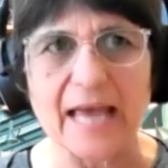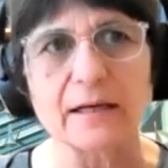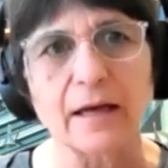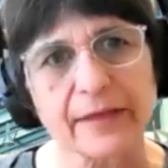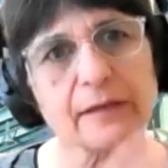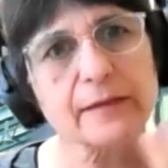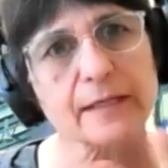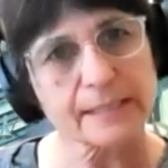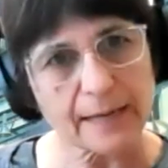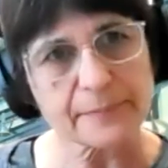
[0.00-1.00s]
And I think
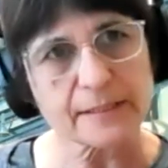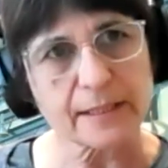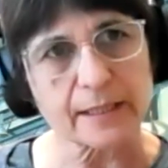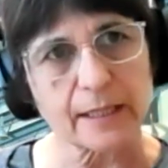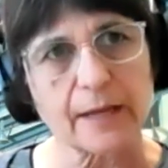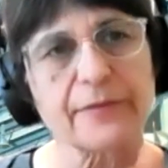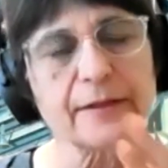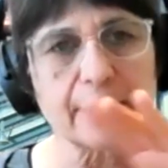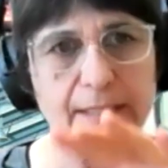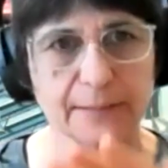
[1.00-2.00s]
there's gaps there, and I think
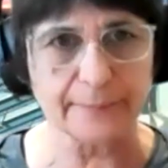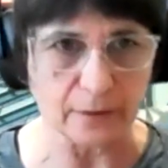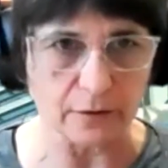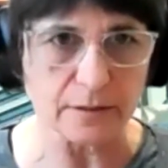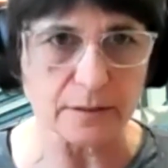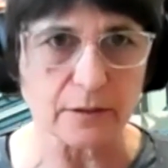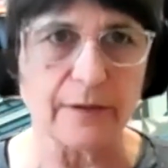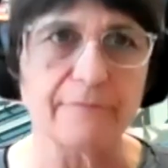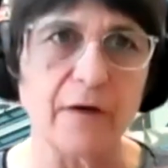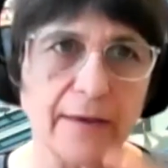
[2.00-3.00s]
they need to be noticed. So I
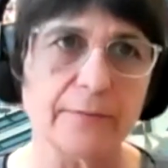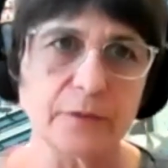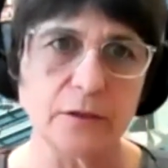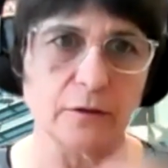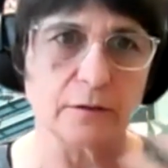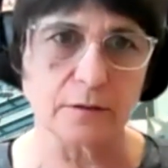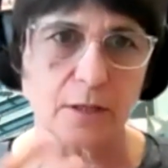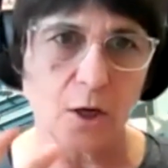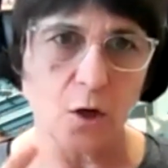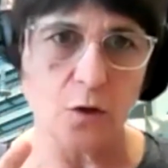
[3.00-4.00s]
invite them to notice
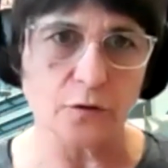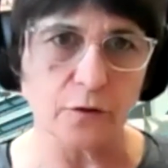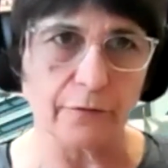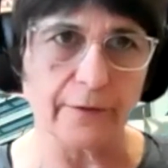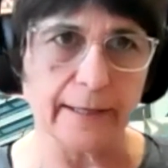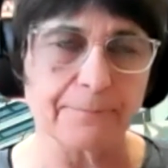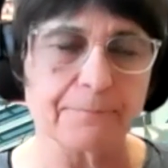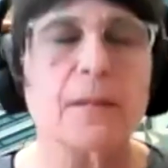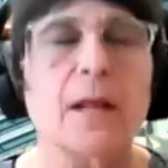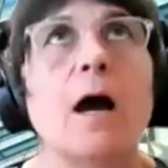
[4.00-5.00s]
who's not there.
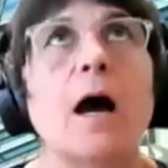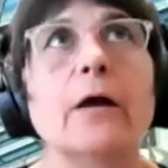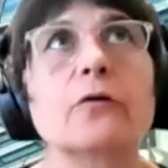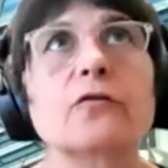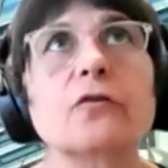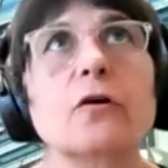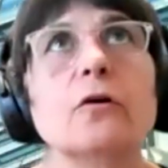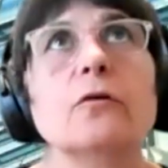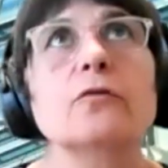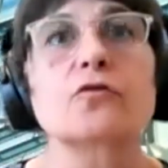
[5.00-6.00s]
I
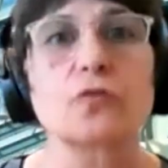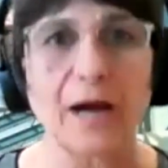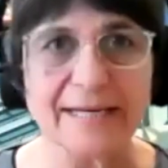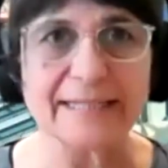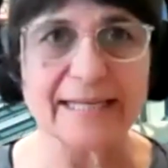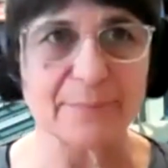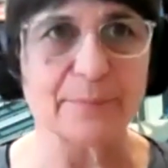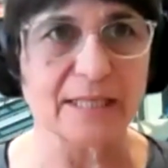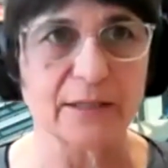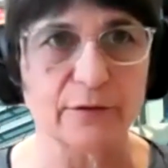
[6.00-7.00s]
also try to get
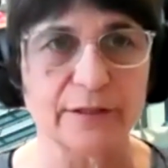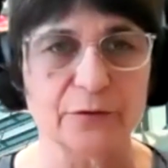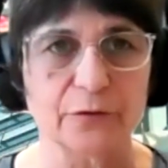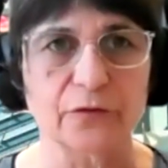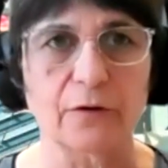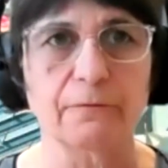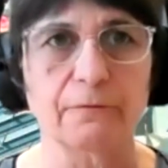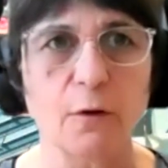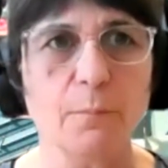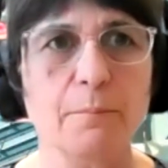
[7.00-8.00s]
materials
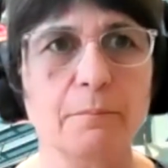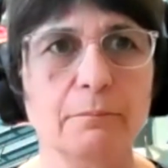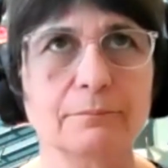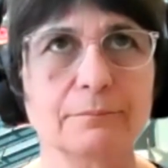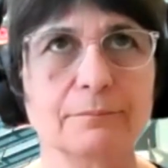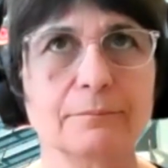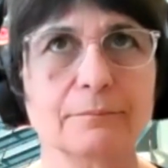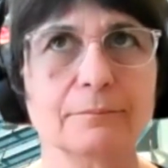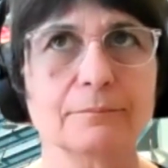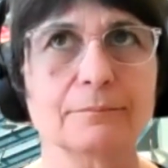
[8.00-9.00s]
from
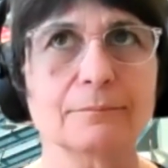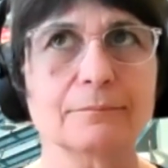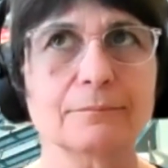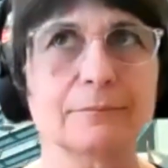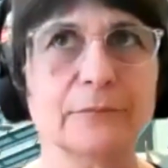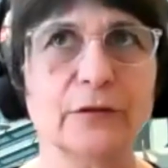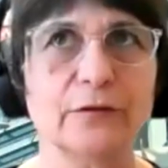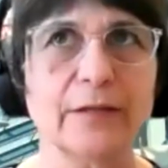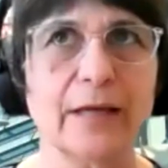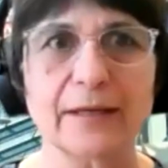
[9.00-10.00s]

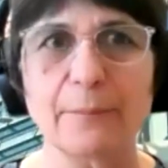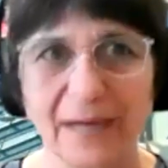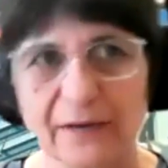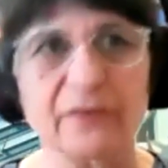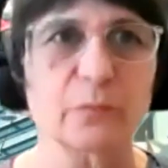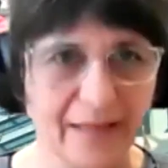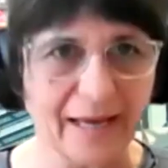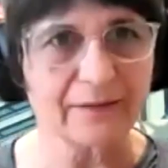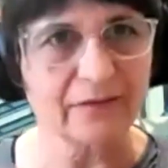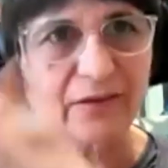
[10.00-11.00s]
Nothing About
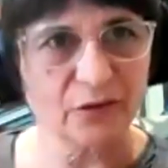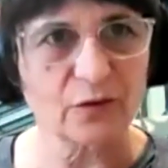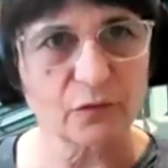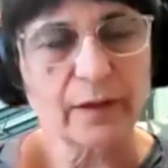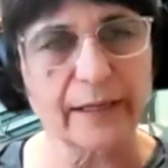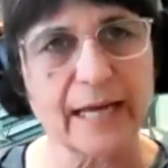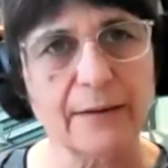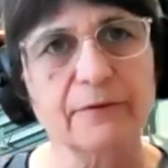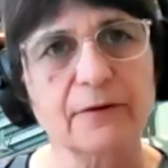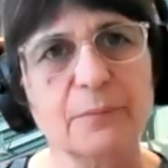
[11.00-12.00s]
Us Without Us is sort of where I
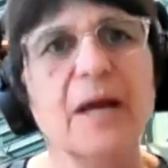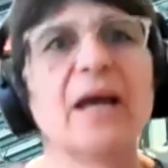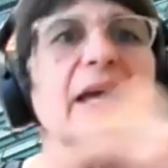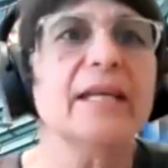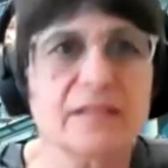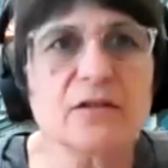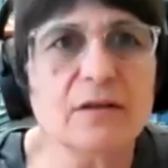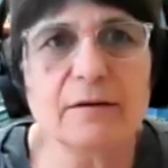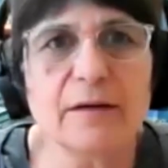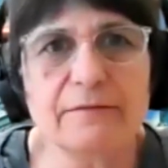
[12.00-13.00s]
come from, is,
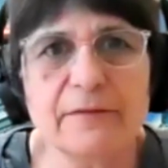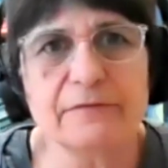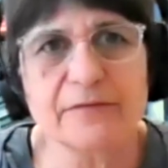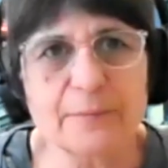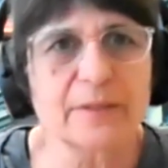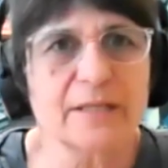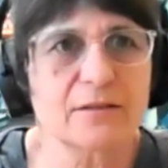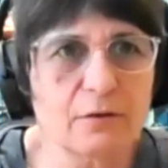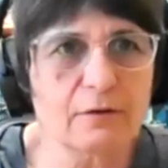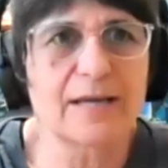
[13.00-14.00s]
you know, if
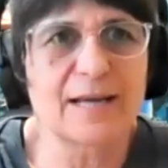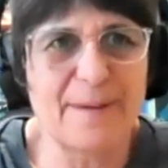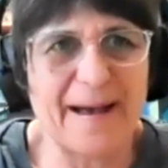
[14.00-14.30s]
somebody's talking